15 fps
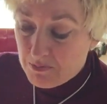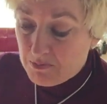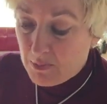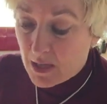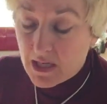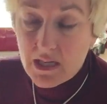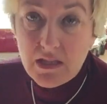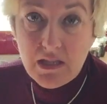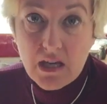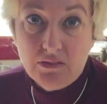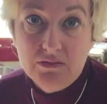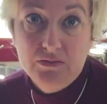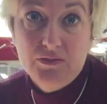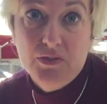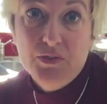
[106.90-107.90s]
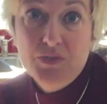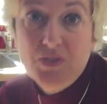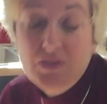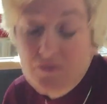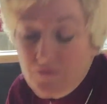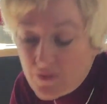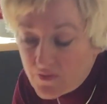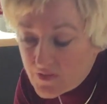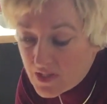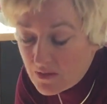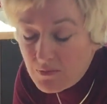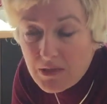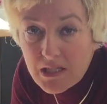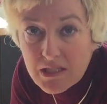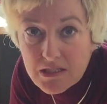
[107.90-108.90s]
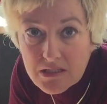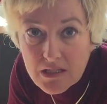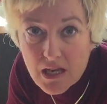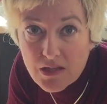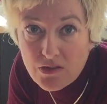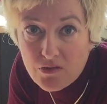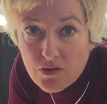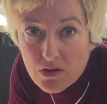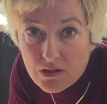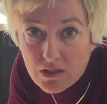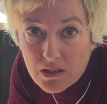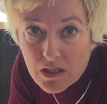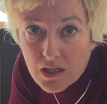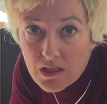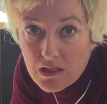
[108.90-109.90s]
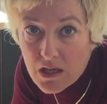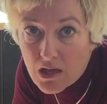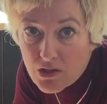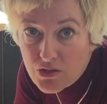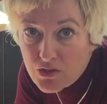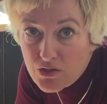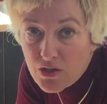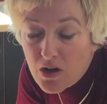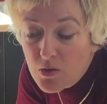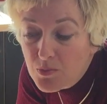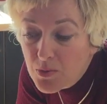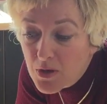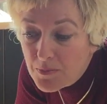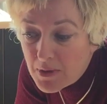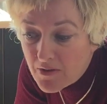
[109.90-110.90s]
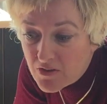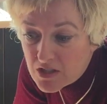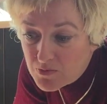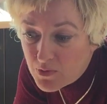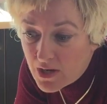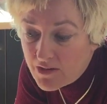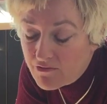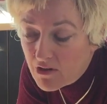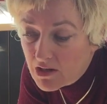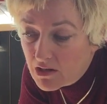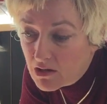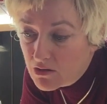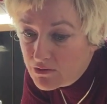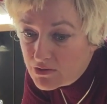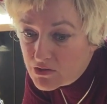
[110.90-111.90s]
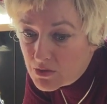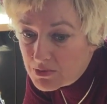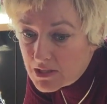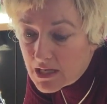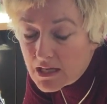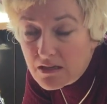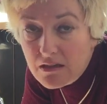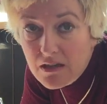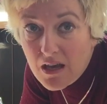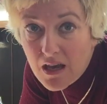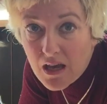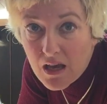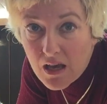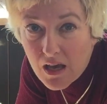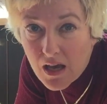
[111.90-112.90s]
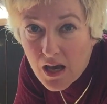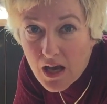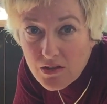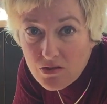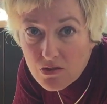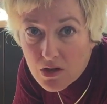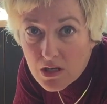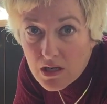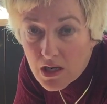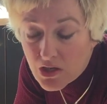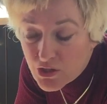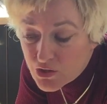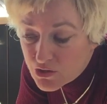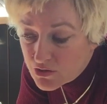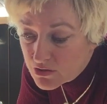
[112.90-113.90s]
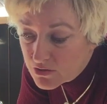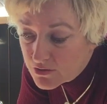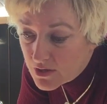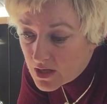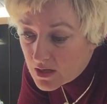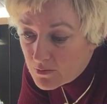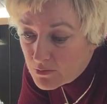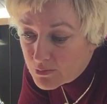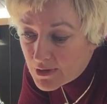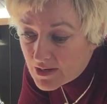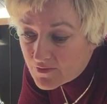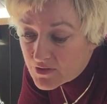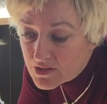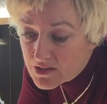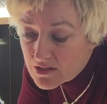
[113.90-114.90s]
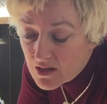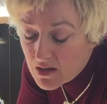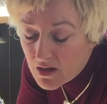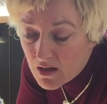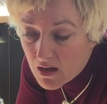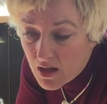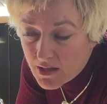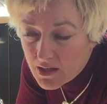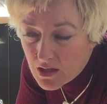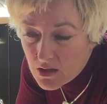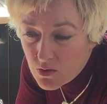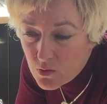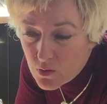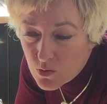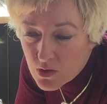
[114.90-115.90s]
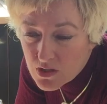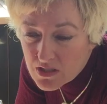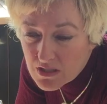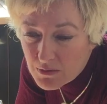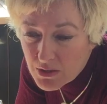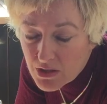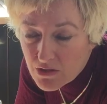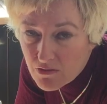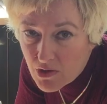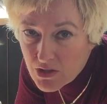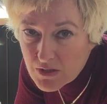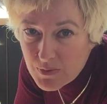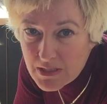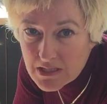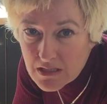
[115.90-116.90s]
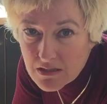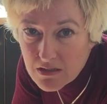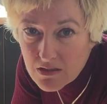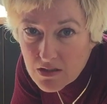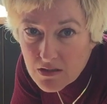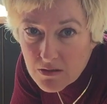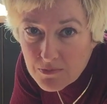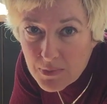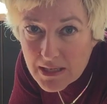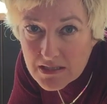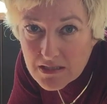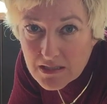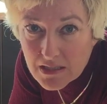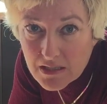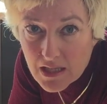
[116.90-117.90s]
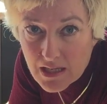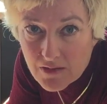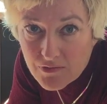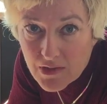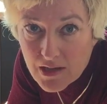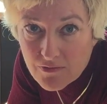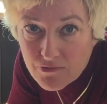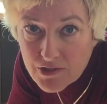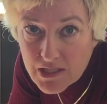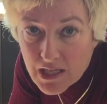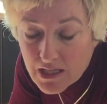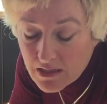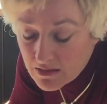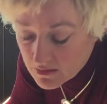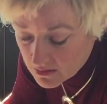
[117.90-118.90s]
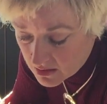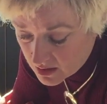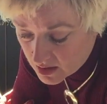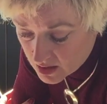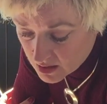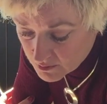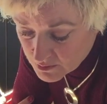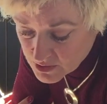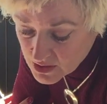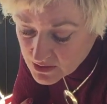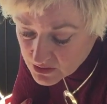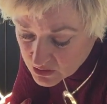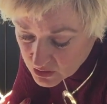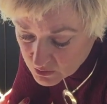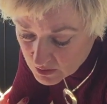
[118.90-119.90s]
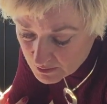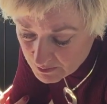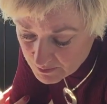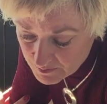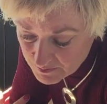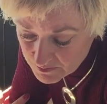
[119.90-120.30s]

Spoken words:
bung it in the oven for 15 minutes, and you've got a lush, put a bit of a spray fry light on top of the egg, and you've got a lush breakfast. I know someone that wrote to me said that basically they have that every day, so it's a good one.